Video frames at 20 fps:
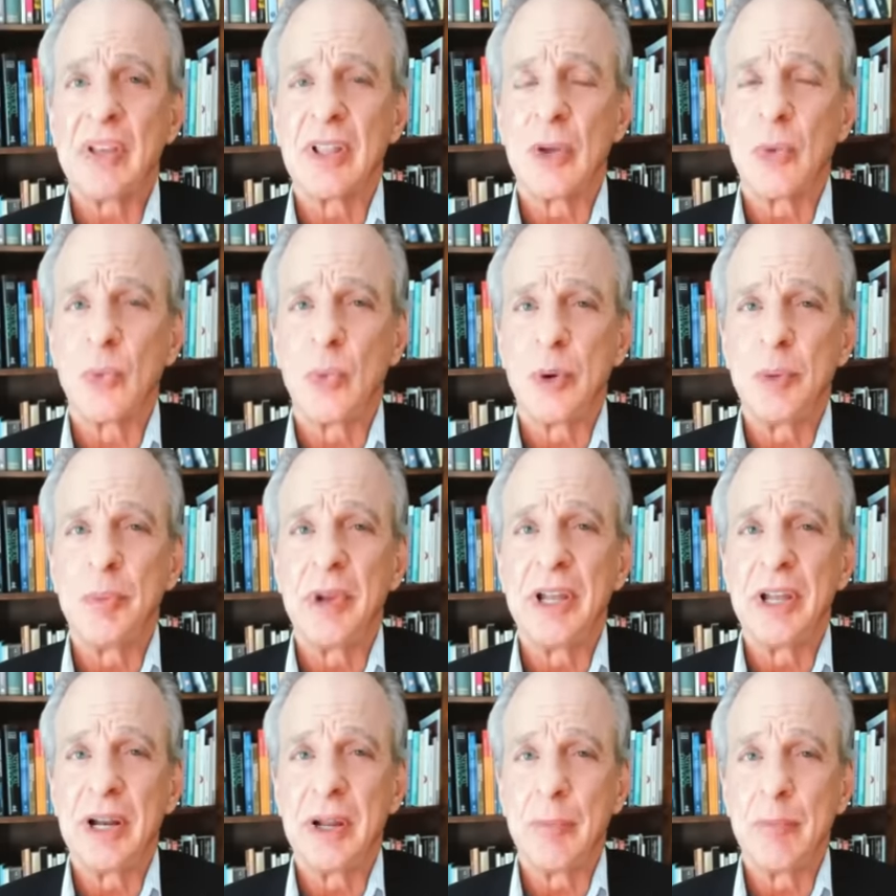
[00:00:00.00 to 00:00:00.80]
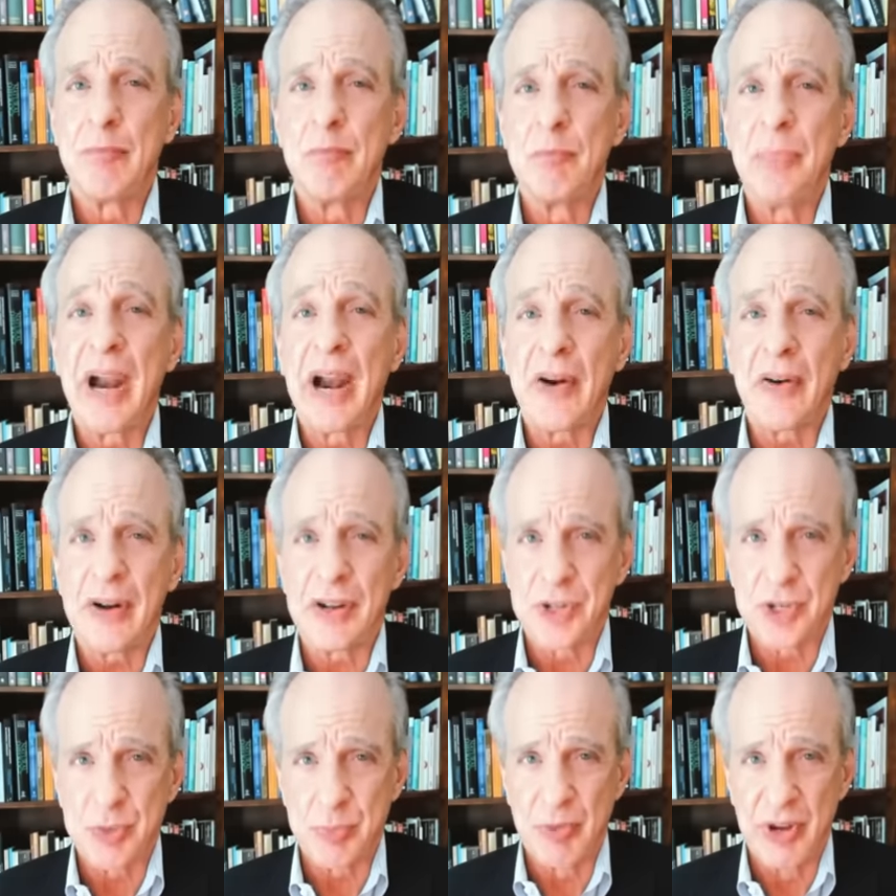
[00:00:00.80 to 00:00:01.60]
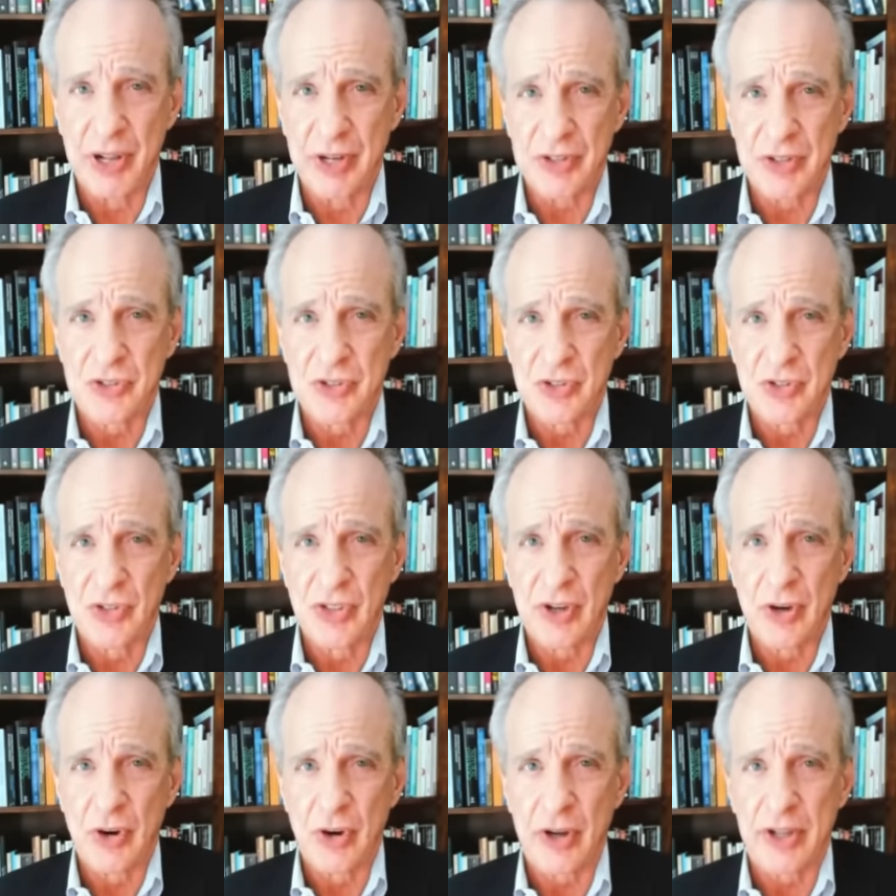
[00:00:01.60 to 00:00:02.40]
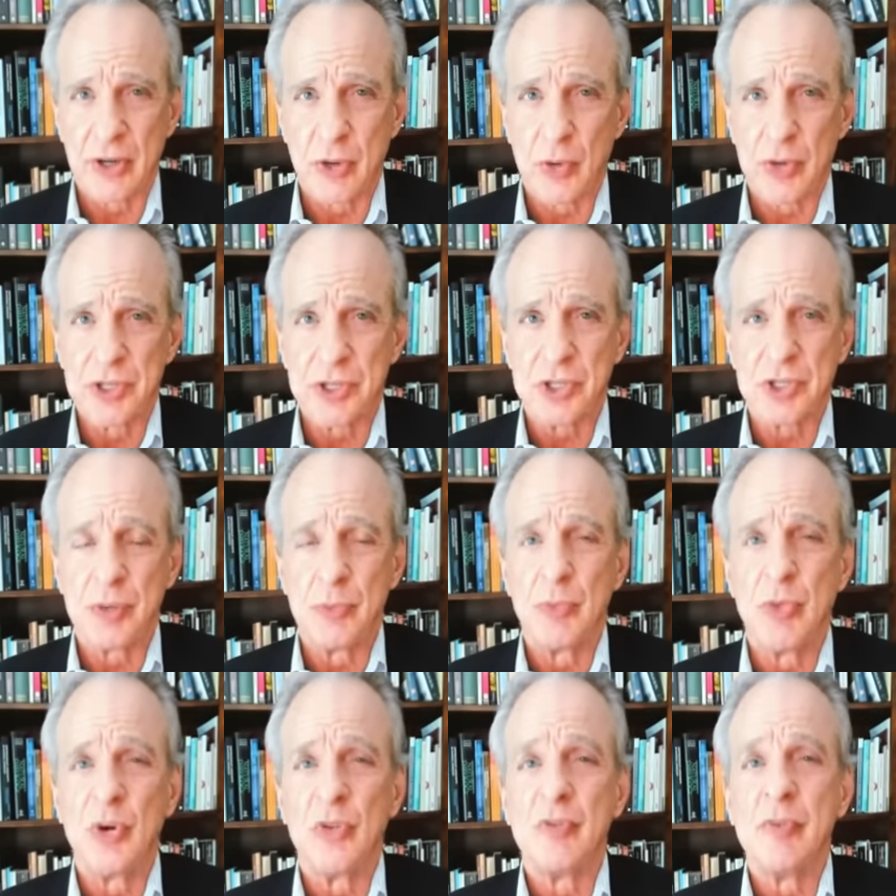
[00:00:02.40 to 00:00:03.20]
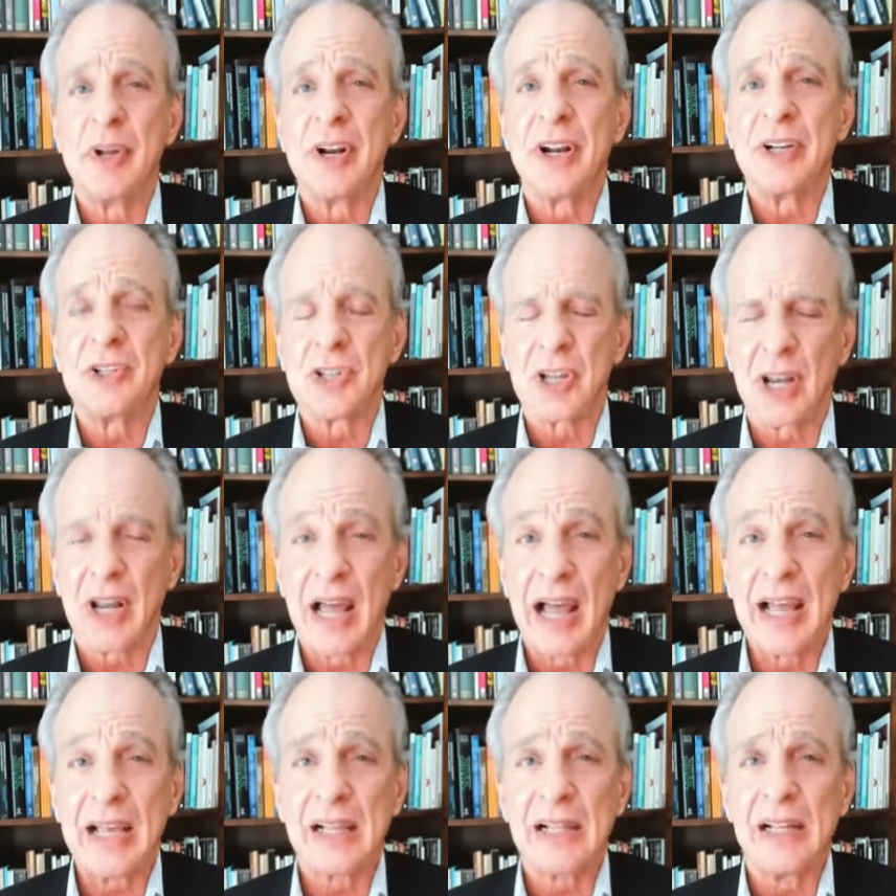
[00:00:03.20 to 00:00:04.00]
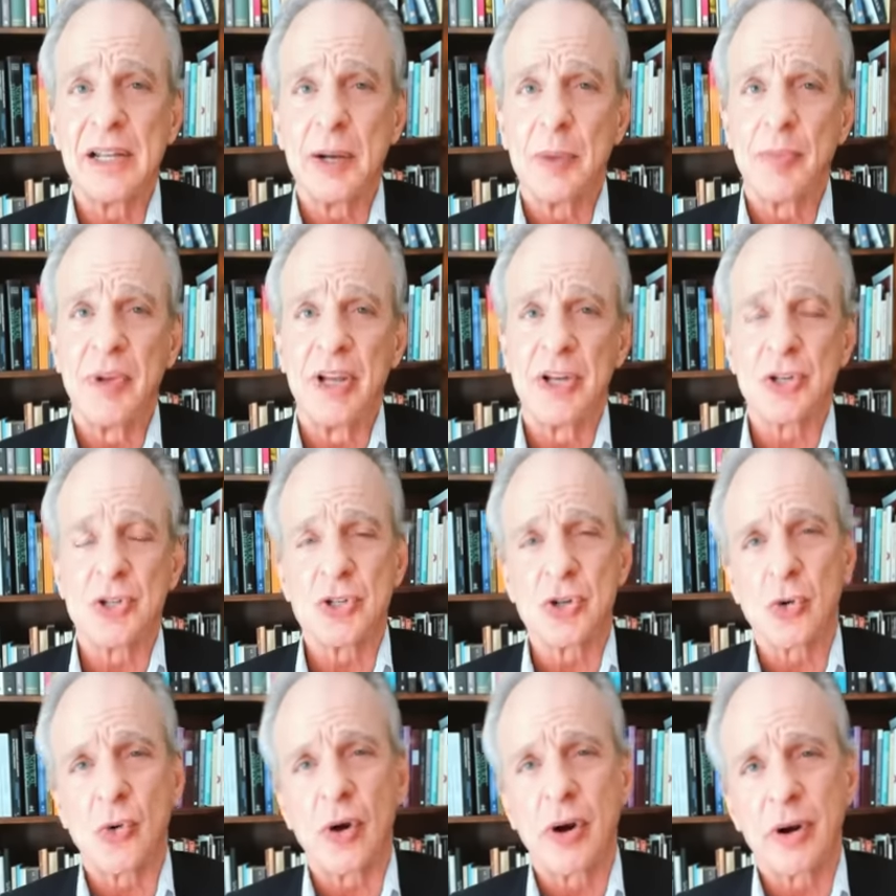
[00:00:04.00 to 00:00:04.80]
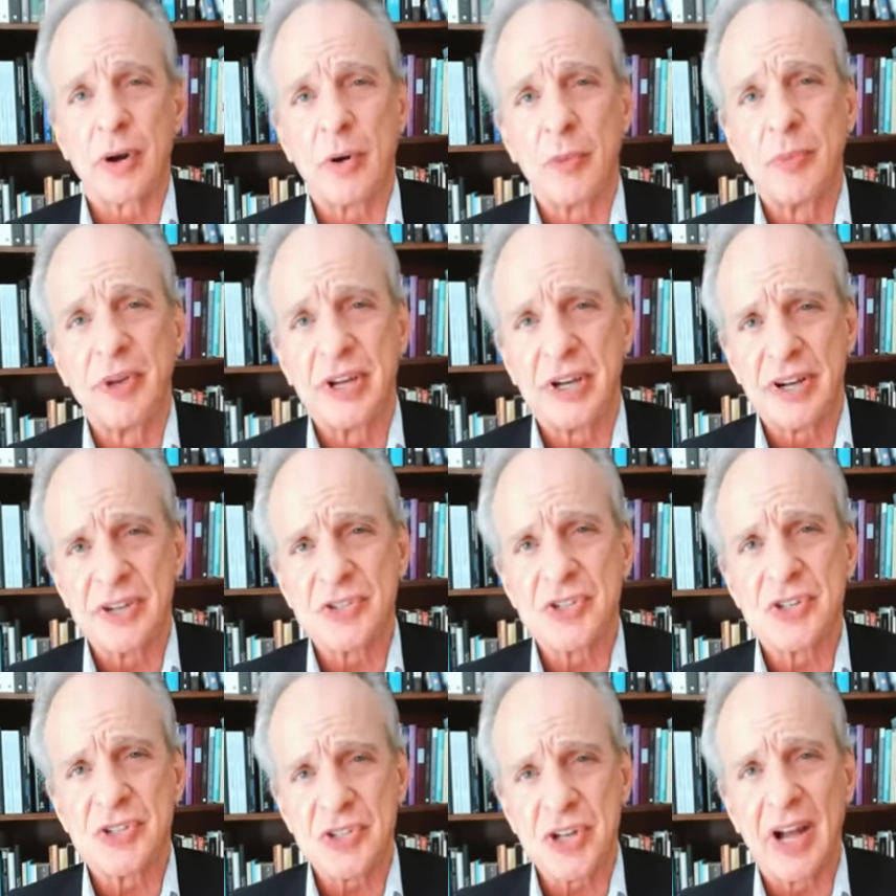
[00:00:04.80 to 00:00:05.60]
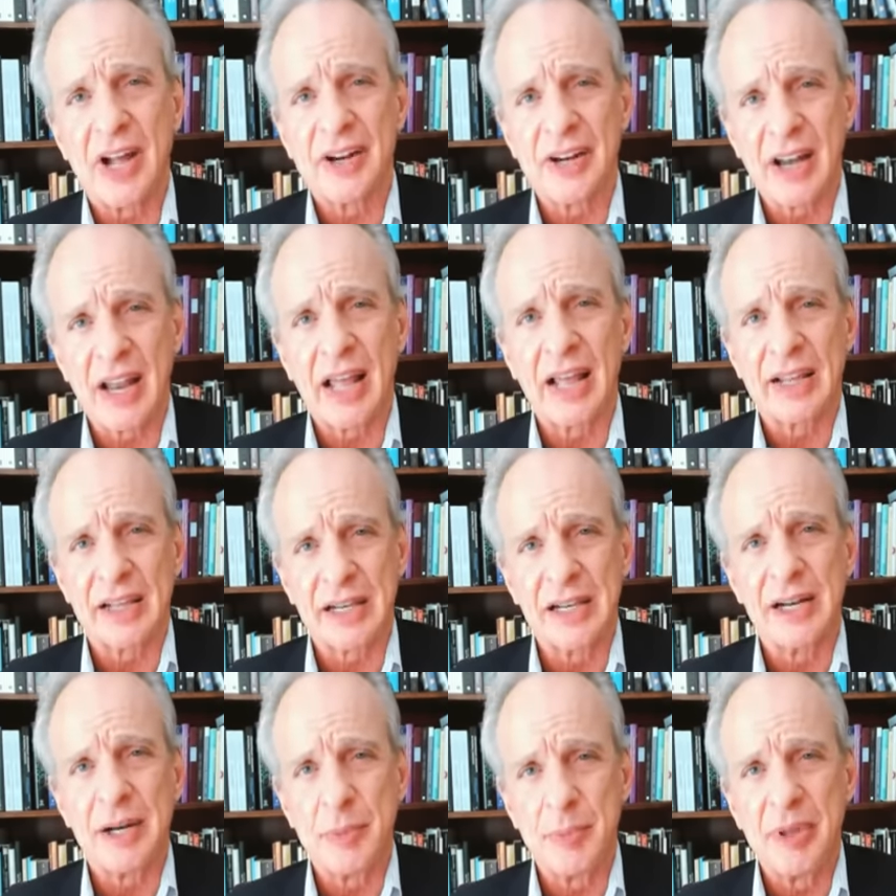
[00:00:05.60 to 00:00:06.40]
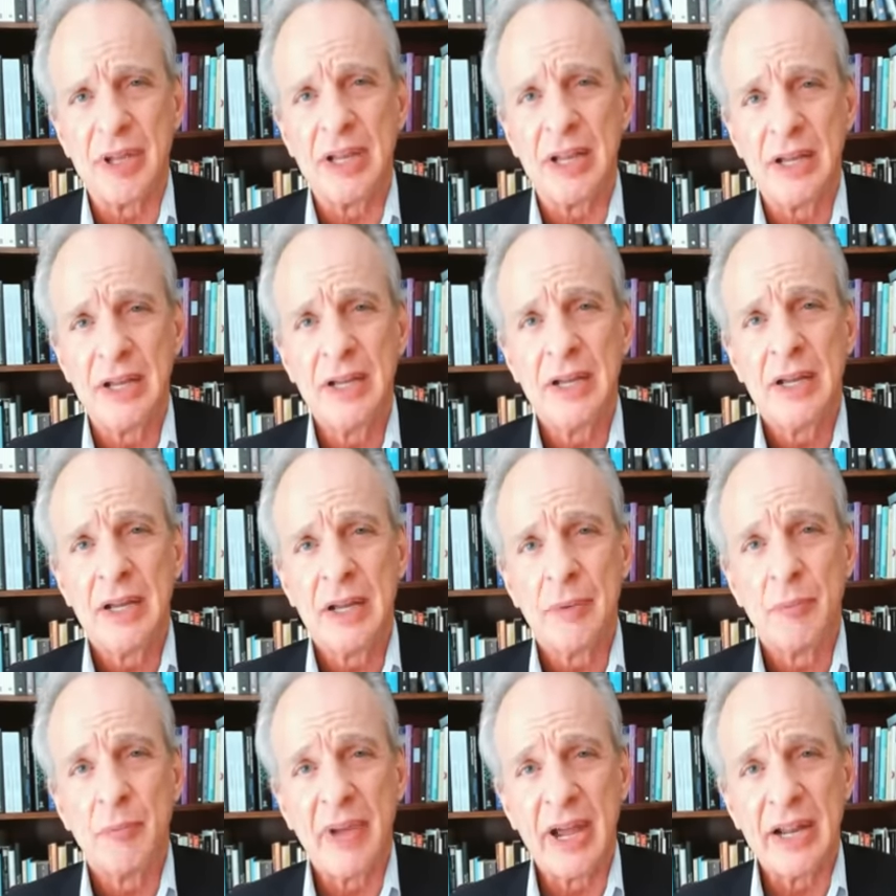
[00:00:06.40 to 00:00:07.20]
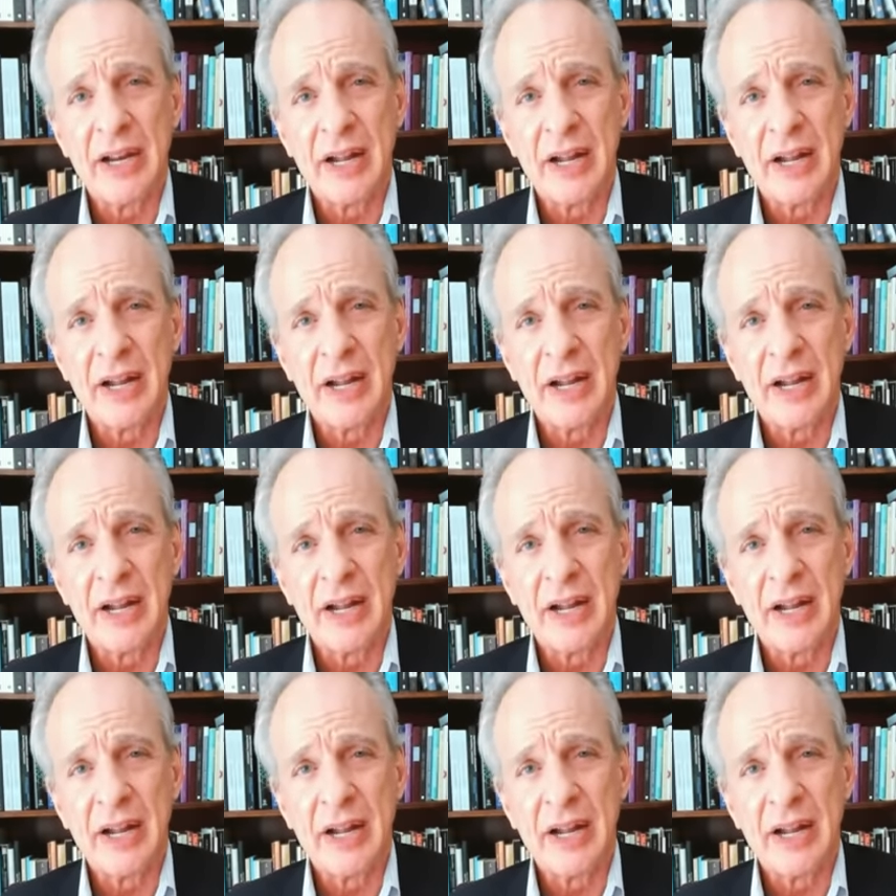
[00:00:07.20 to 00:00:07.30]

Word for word: that would be an embarrassment to the early Christian movement is likely to be historical because it's unlikely to be made